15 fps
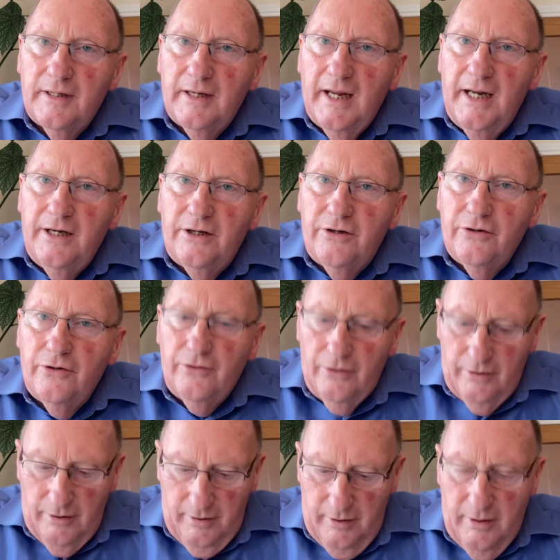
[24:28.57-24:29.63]
into
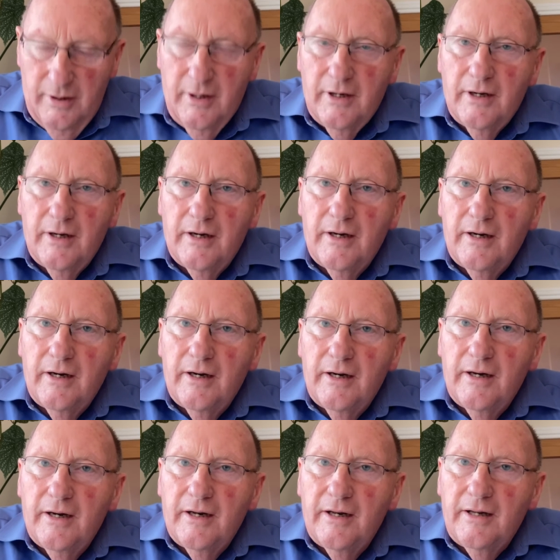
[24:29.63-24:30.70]

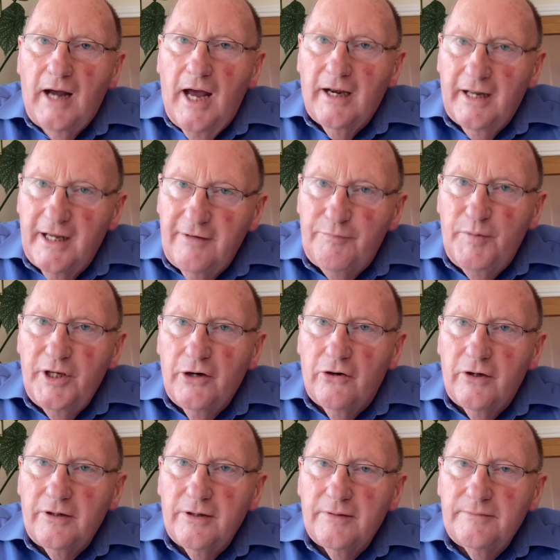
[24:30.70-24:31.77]
a life
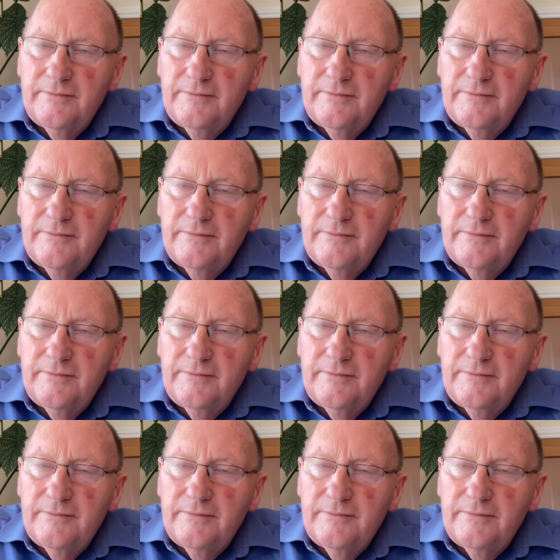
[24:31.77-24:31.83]
beyond.